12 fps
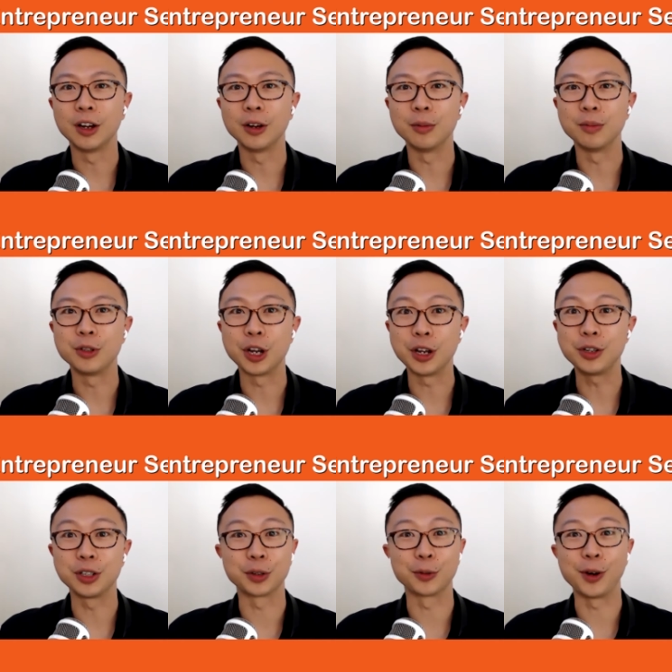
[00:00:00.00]
Change
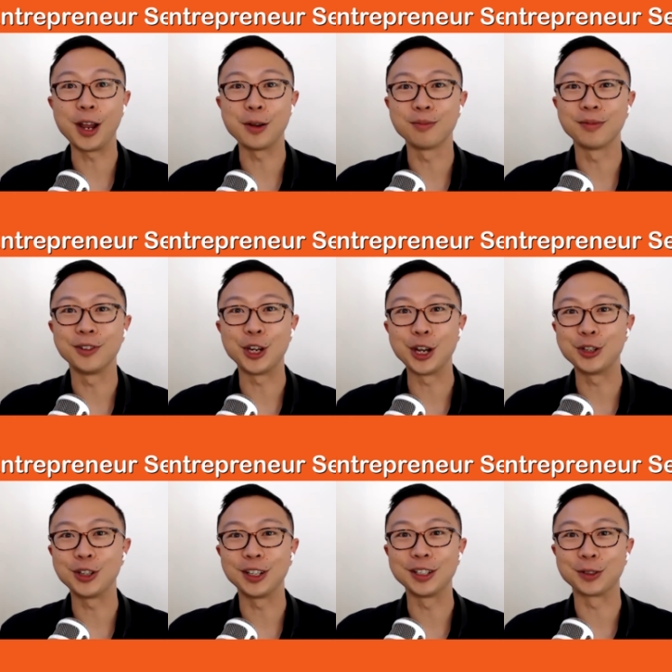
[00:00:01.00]
is great.
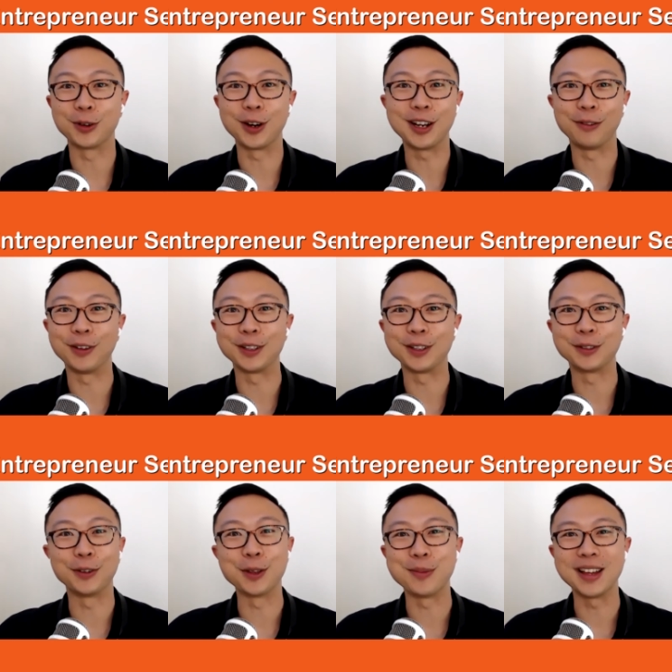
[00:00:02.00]
Changing is great if it's
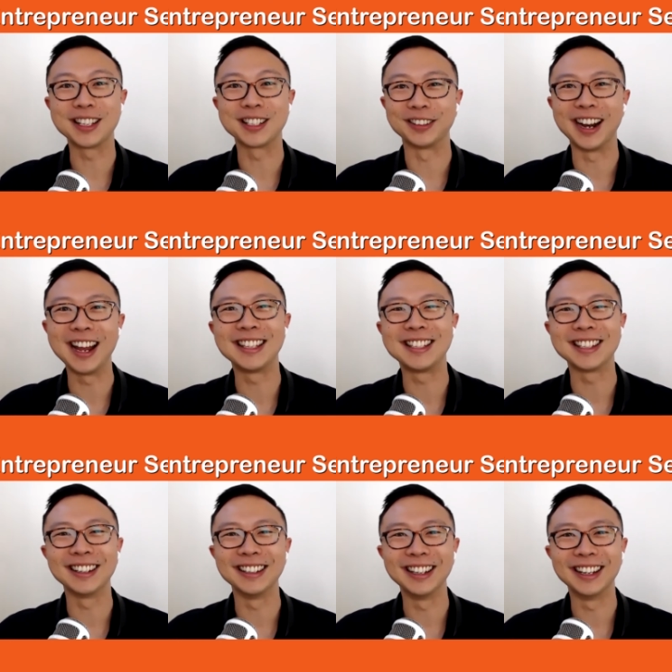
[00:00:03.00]
for the best, right?
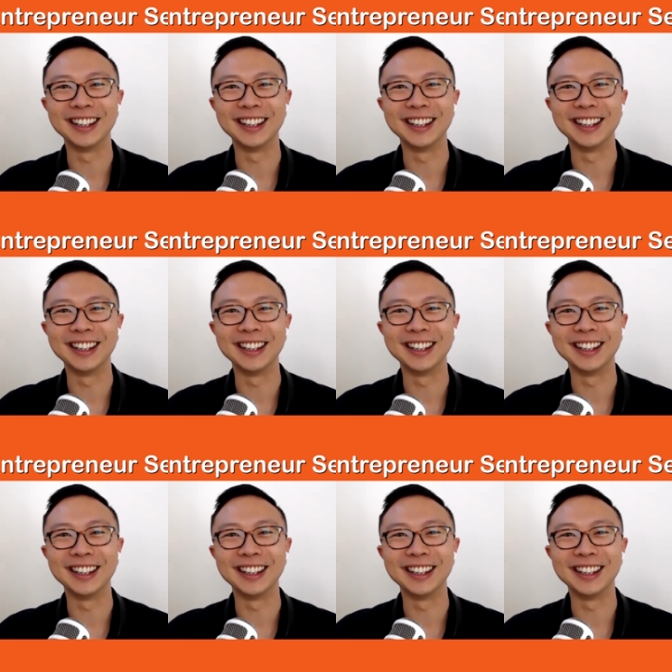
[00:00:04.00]
So, yeah.